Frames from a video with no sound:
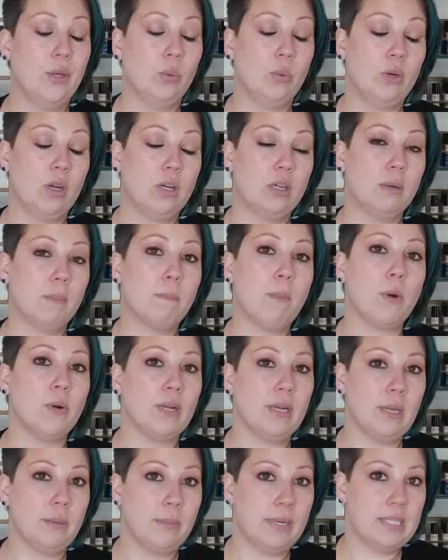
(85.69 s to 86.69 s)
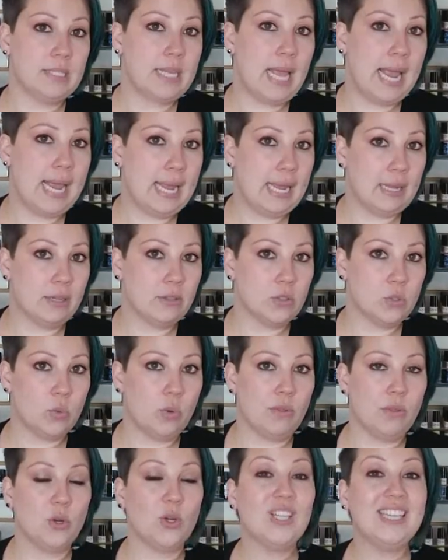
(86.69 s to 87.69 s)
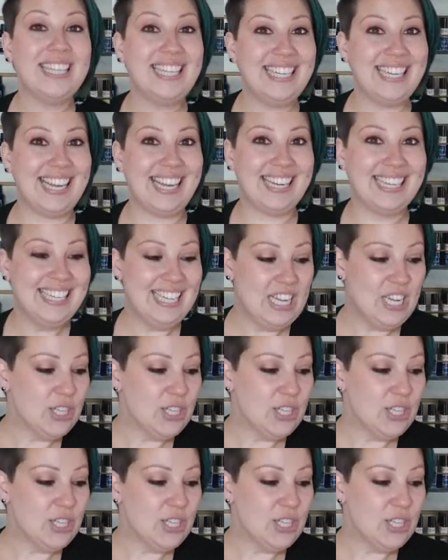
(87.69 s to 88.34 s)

we're not going to burn anybody's hands while they're cleaning.